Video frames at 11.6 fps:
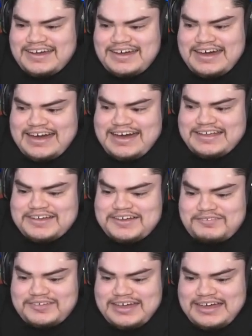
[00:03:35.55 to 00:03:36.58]

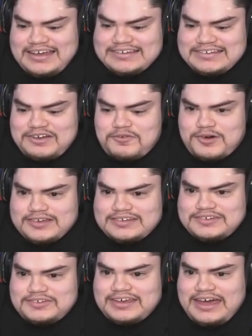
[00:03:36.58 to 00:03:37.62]
Adam, he's in a
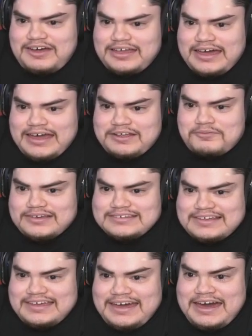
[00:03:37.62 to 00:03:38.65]
1-2 count, Adam. What's
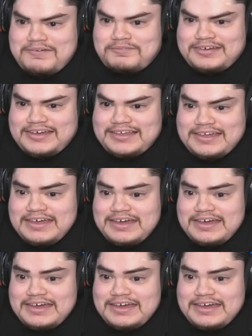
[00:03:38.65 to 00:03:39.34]
gonna happen?